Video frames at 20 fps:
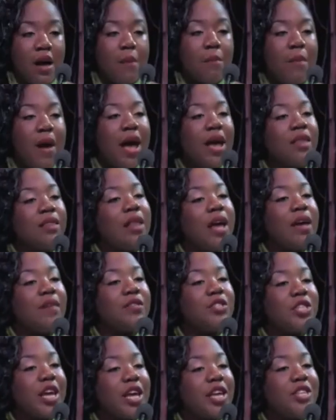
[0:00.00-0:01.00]
My life
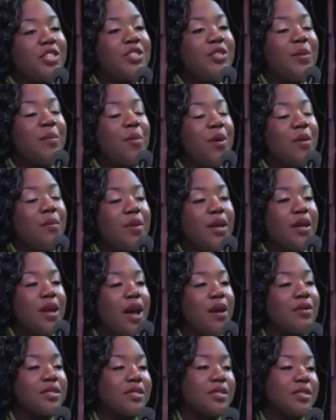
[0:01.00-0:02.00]
changed the moment
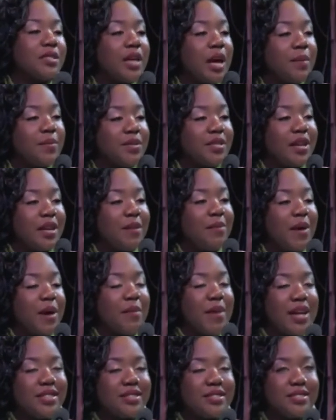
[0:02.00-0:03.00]
I was adopted by
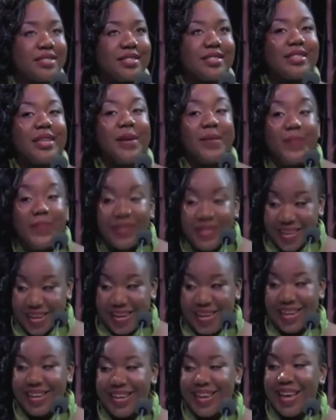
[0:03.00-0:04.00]
my
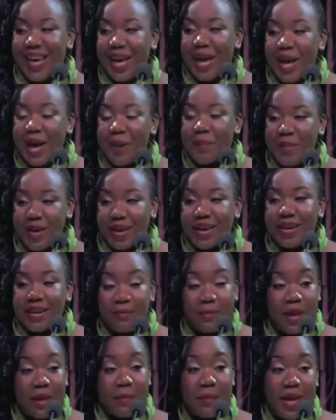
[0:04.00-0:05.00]
simply
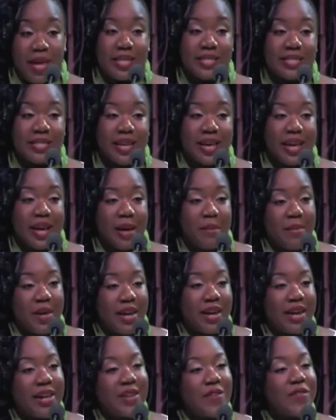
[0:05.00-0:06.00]
amazing
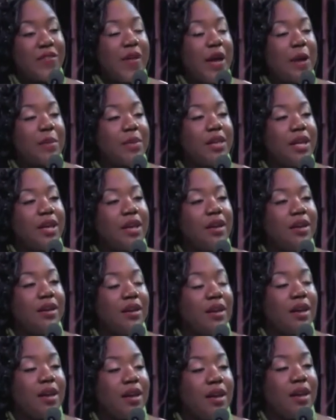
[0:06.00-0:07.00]
American family.
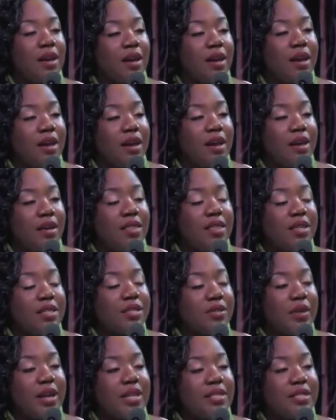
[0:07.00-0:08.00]
This
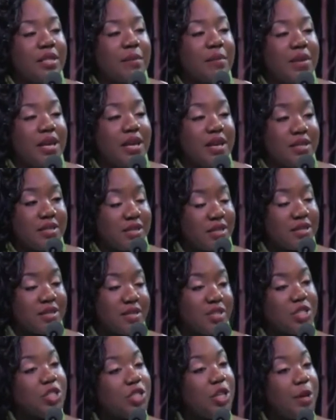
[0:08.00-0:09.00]
granted me a
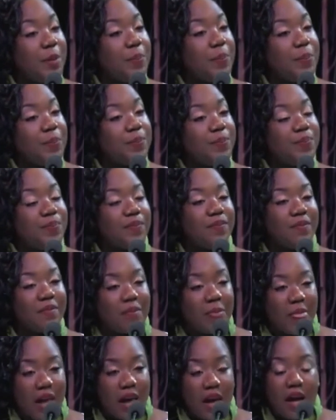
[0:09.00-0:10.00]
citizenship,
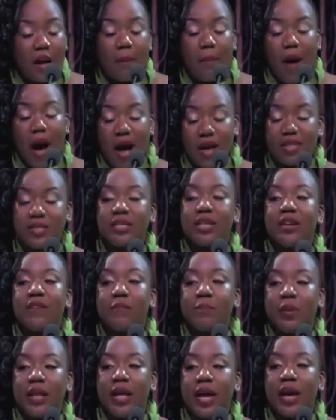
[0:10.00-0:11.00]
a
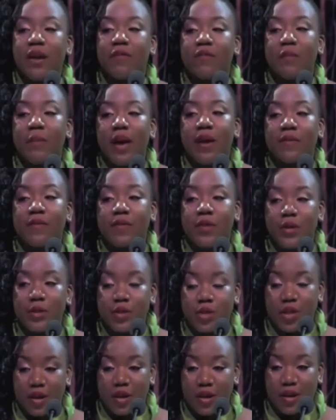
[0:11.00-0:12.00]
positive plan for my
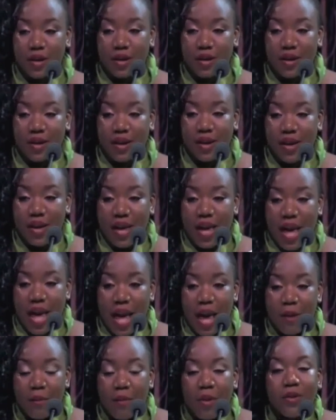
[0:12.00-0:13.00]
future,
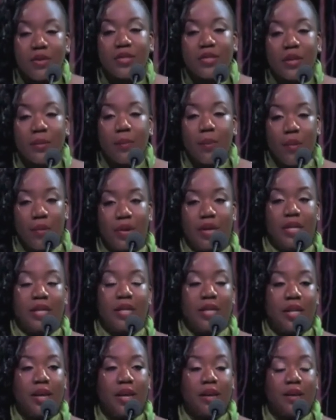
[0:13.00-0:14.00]
and most
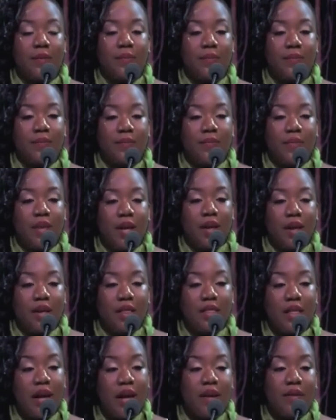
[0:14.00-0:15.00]
importantly,
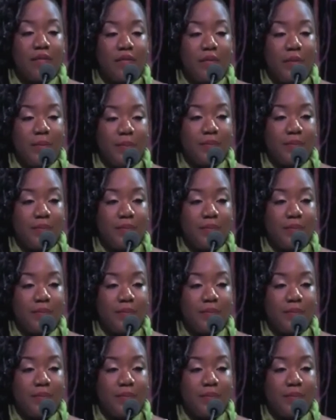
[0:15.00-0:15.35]
love.